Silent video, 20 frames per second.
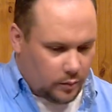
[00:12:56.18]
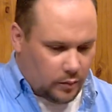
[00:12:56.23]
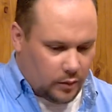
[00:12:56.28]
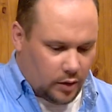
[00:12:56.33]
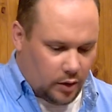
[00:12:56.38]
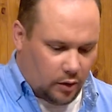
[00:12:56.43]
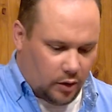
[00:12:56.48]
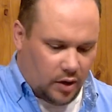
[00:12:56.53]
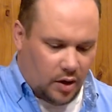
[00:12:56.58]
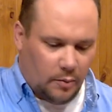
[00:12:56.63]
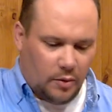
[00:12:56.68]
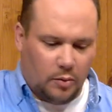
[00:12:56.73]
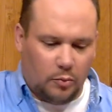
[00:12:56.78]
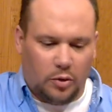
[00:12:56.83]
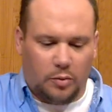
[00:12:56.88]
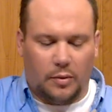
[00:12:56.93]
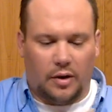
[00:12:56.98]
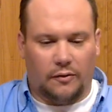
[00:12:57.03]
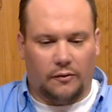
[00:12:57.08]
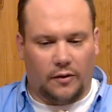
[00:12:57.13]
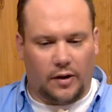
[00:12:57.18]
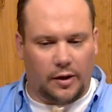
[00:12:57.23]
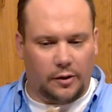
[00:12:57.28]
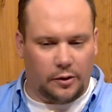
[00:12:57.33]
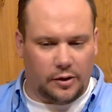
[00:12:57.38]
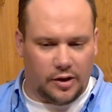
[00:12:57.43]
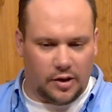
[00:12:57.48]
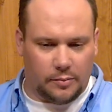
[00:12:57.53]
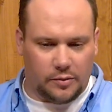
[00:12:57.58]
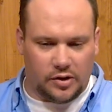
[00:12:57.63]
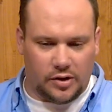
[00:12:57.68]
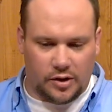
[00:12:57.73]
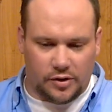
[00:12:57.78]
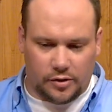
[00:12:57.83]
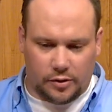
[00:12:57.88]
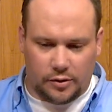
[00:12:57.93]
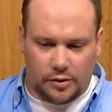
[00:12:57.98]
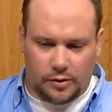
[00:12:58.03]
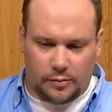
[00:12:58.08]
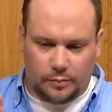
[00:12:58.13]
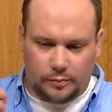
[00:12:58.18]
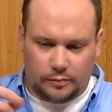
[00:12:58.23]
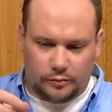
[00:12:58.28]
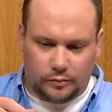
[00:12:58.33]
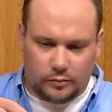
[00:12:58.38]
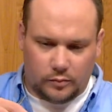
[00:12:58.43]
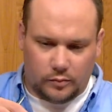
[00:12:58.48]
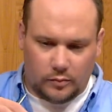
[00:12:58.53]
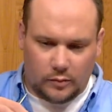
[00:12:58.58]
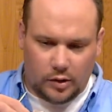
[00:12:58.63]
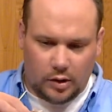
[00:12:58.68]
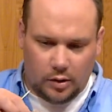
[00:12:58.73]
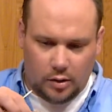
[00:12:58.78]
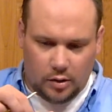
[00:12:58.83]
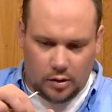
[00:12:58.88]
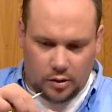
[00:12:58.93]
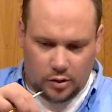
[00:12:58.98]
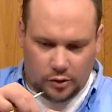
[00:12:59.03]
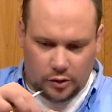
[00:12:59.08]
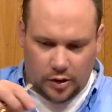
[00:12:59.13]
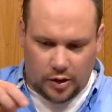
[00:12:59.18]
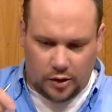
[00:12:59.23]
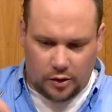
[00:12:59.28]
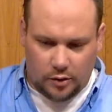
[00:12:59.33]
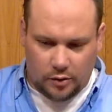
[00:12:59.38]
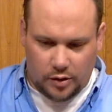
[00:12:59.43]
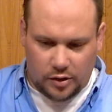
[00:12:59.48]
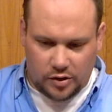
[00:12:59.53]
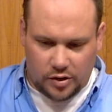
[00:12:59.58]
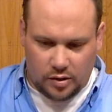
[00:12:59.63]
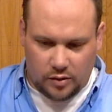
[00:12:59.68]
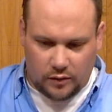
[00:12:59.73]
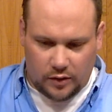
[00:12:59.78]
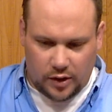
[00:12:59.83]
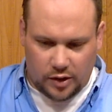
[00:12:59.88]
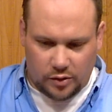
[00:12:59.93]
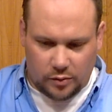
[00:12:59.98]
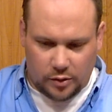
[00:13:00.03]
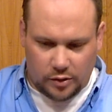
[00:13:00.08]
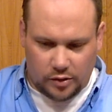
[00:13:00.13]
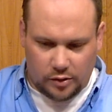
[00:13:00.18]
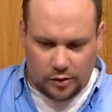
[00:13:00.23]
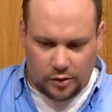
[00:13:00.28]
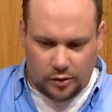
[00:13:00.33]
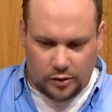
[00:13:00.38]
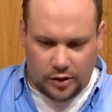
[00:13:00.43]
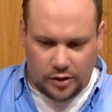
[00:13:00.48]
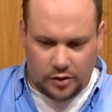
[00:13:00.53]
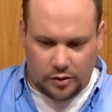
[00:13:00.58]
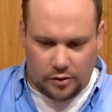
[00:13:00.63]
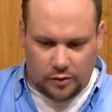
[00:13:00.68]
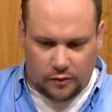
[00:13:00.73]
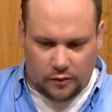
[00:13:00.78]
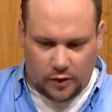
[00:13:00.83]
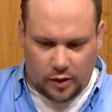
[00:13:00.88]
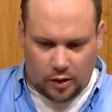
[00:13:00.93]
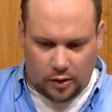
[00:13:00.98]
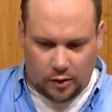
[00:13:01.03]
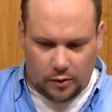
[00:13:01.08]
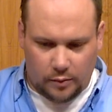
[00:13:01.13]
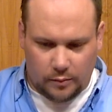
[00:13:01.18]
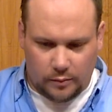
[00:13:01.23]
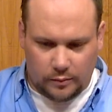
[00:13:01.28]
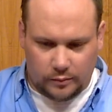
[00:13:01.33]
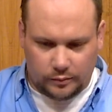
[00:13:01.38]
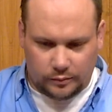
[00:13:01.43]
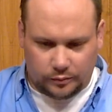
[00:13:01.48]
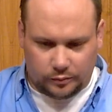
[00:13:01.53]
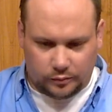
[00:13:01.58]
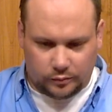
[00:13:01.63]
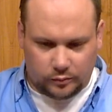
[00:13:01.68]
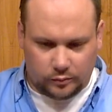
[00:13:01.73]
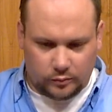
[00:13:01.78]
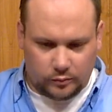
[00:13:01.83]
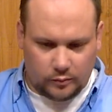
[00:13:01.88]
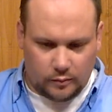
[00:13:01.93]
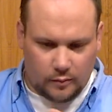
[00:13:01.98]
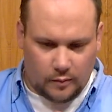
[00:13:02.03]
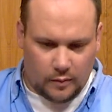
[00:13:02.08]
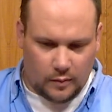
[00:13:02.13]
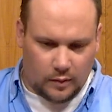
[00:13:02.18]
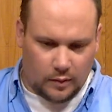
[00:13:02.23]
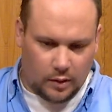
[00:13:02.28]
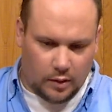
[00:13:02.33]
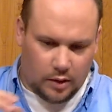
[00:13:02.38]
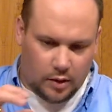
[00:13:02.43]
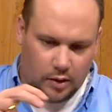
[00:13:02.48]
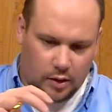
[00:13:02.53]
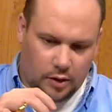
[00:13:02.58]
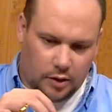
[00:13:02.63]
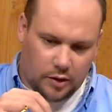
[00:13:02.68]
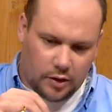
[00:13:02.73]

Then I'll come in with my finer tip scissors. I'll try to do this in the vise where it's a little easier to follow. And you